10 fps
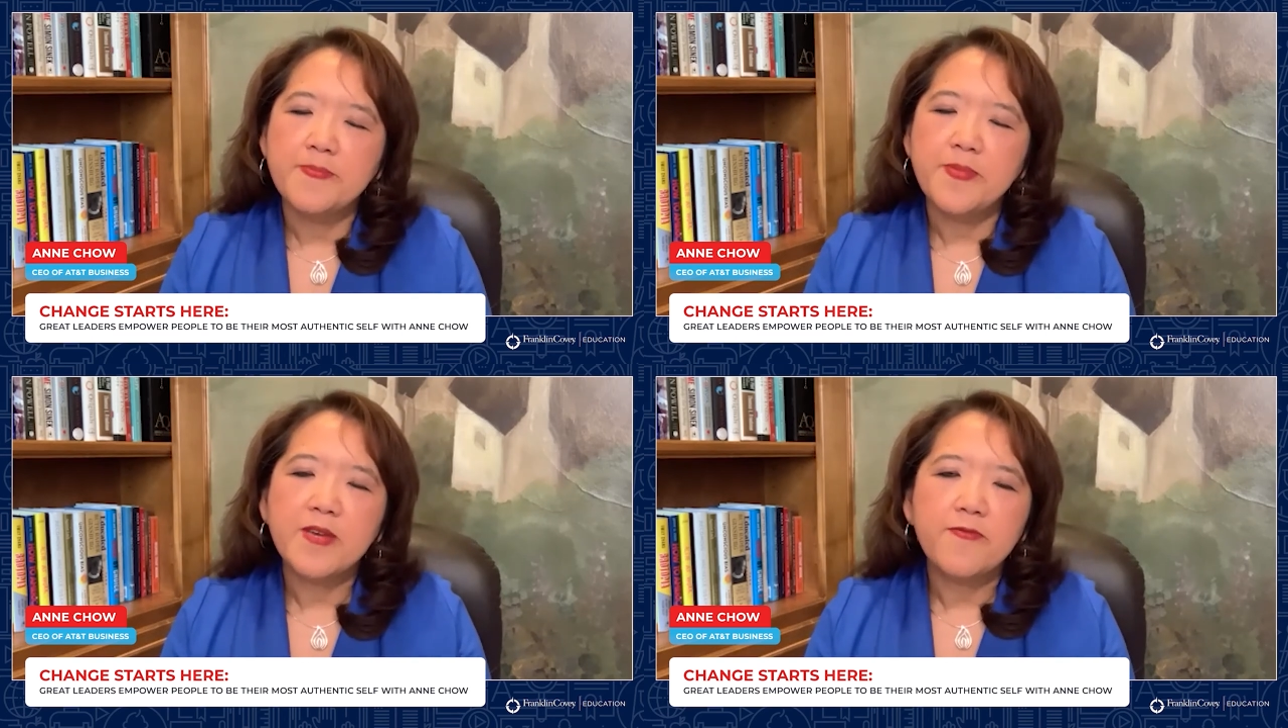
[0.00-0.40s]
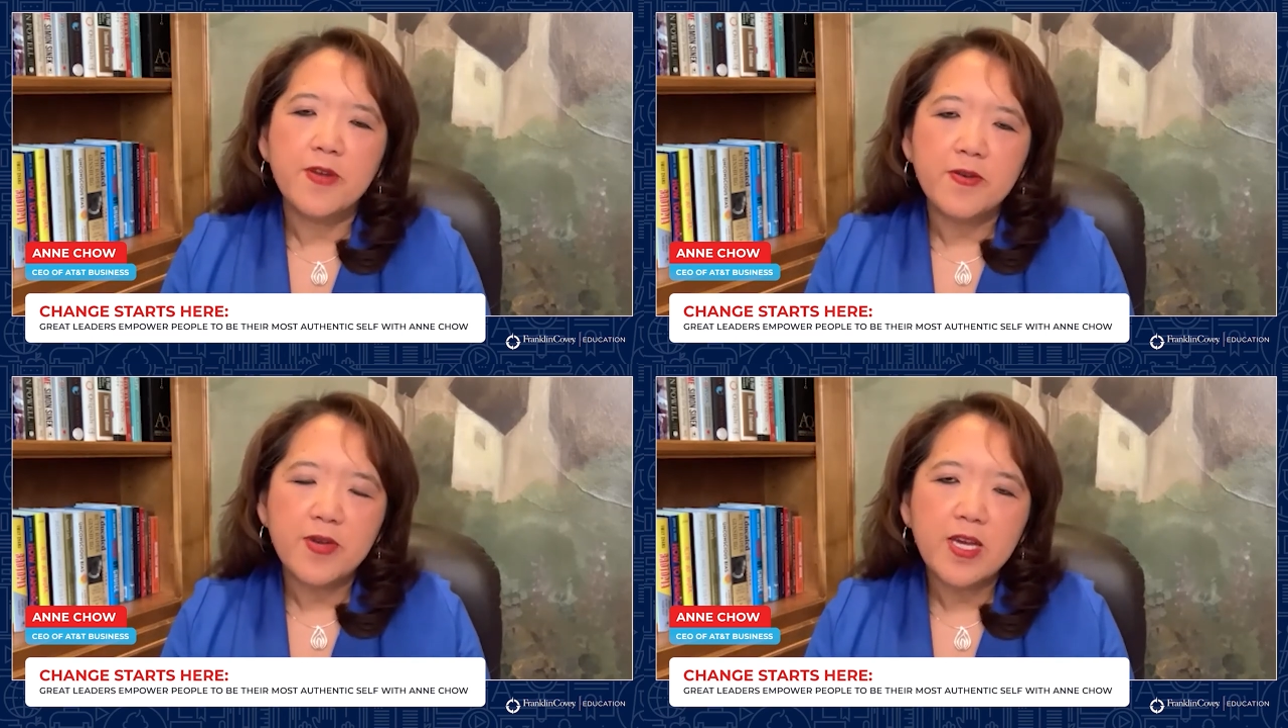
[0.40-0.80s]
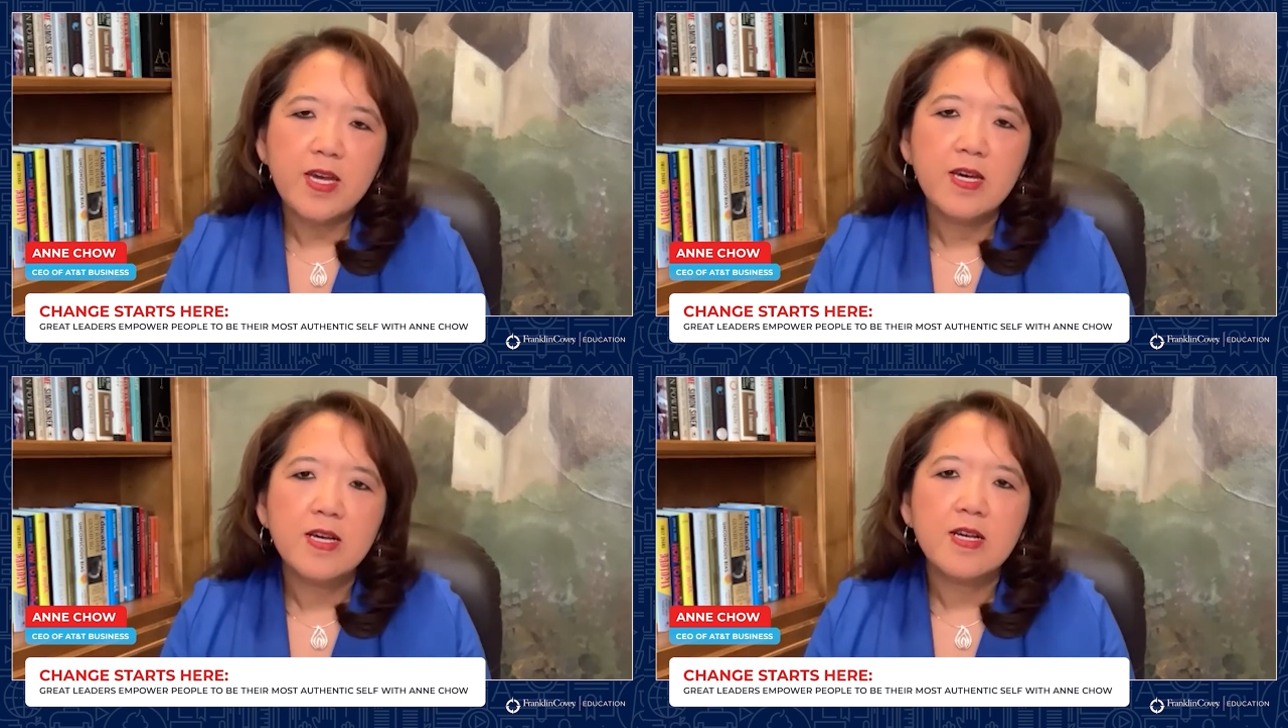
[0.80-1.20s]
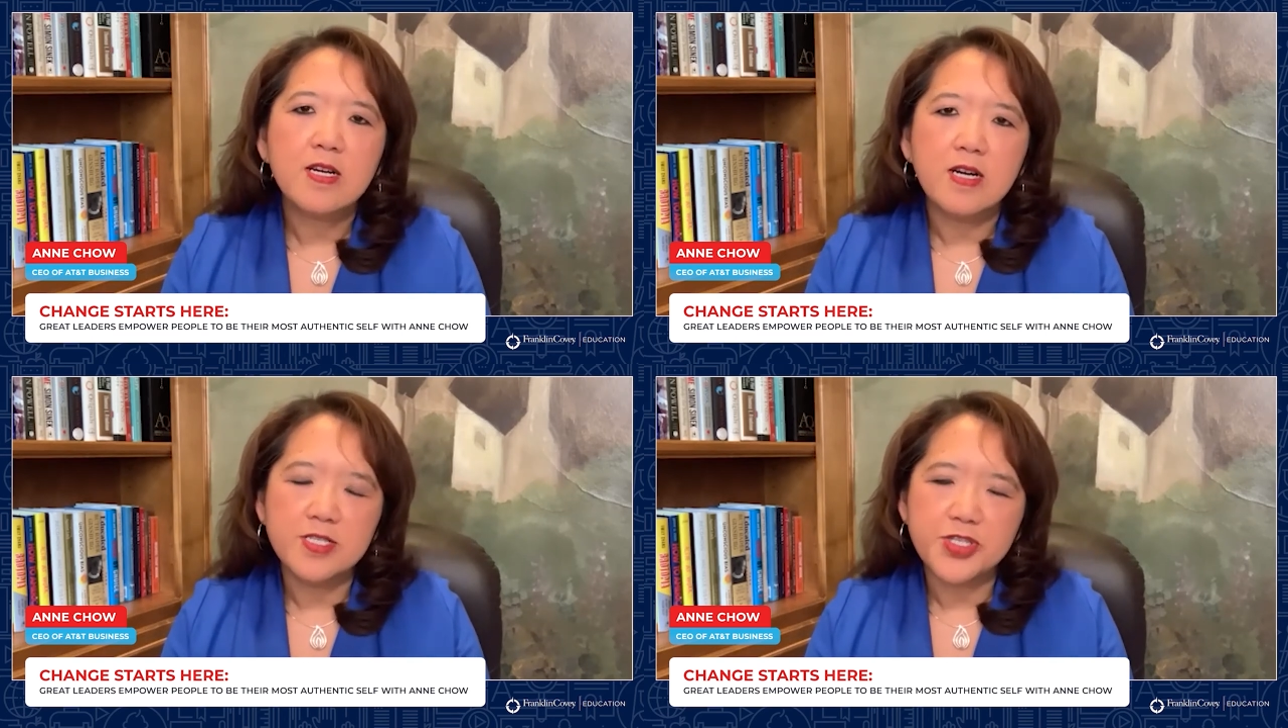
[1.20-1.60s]
being very
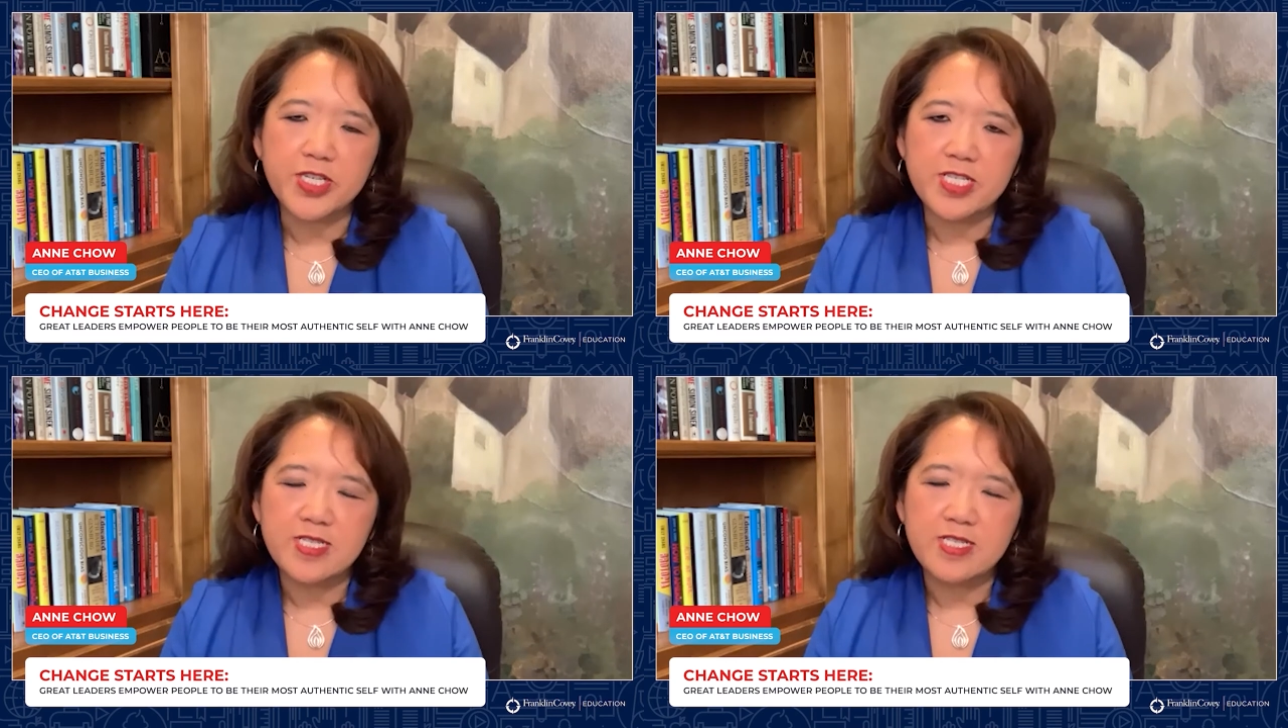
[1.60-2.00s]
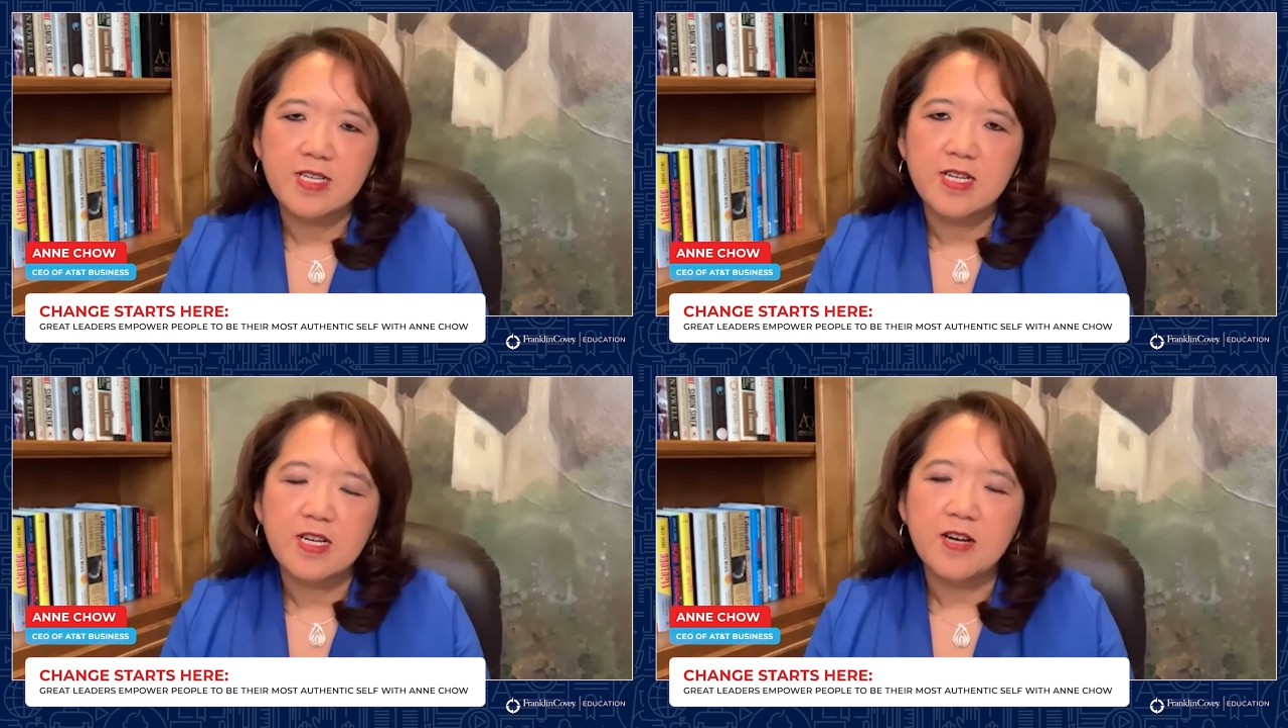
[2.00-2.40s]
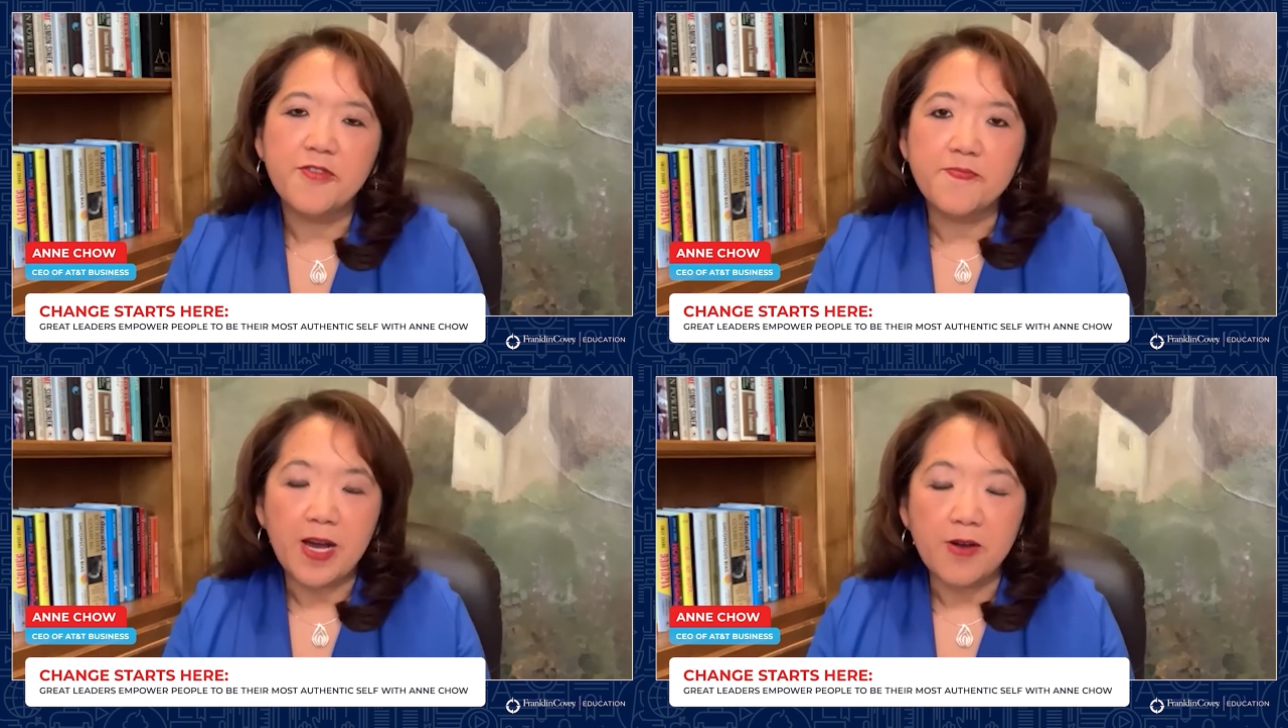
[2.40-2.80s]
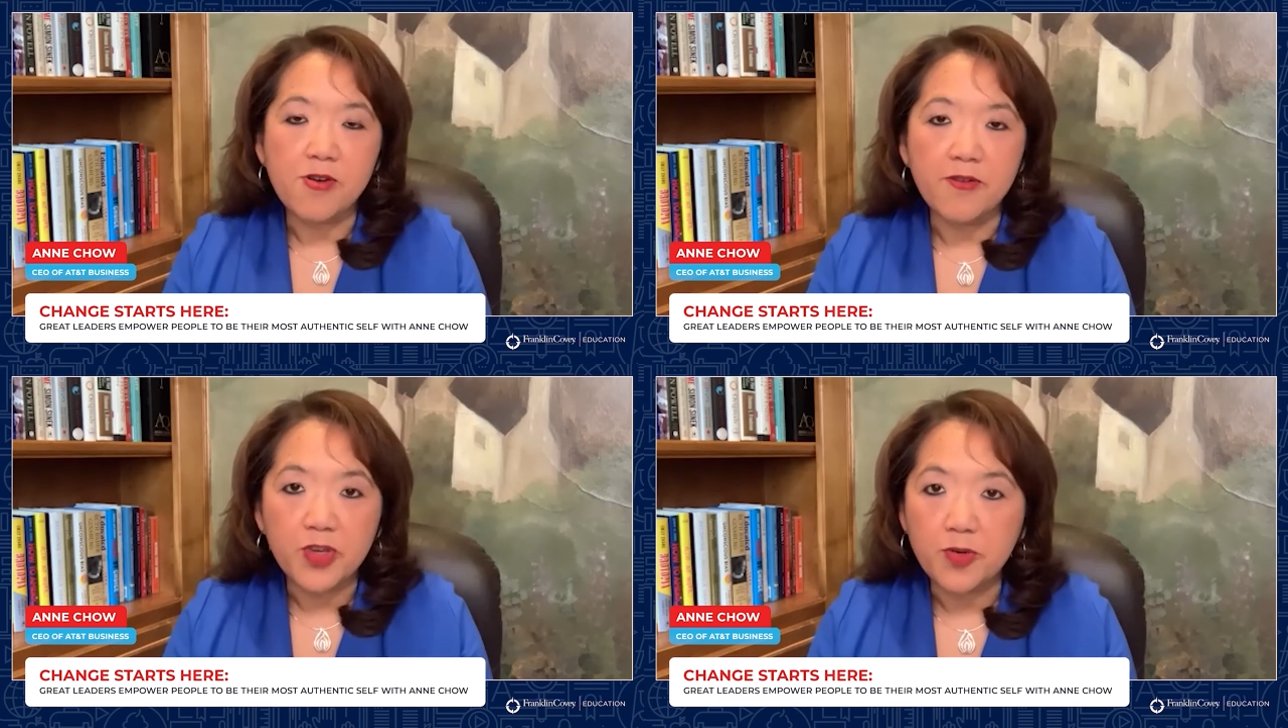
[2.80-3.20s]
conscious of the
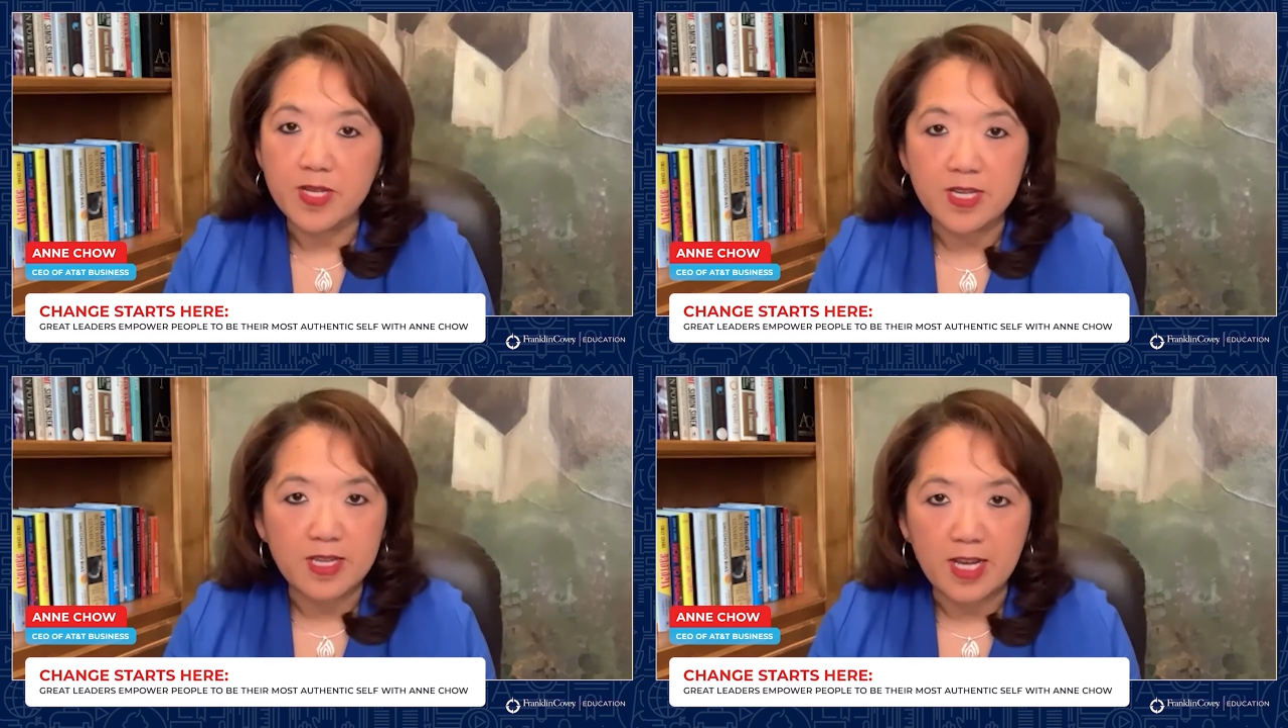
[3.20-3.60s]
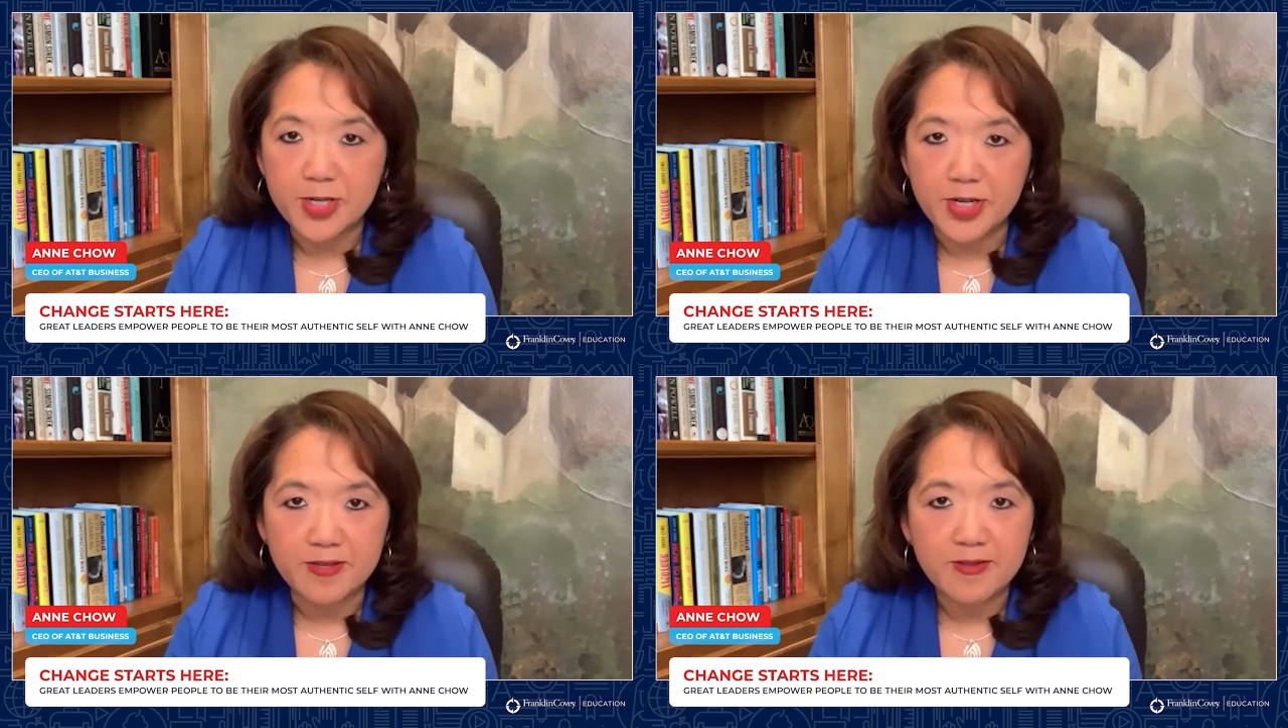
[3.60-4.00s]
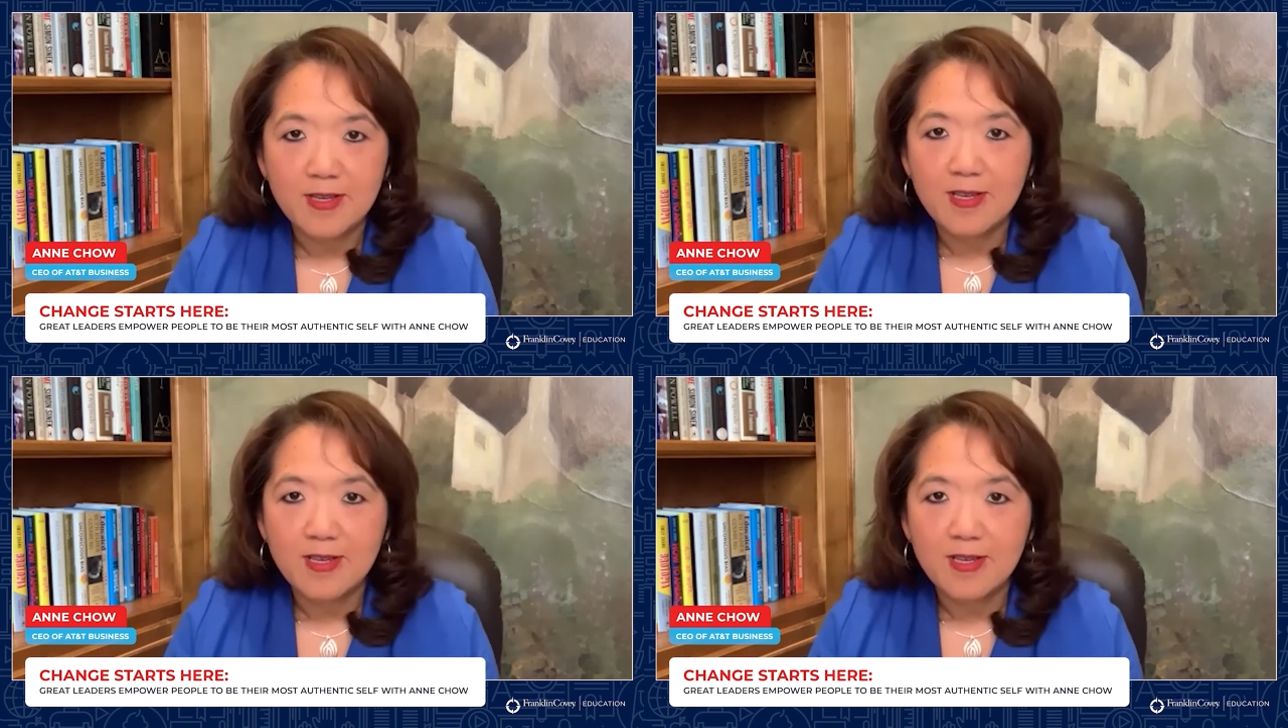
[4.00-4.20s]
power of human connection.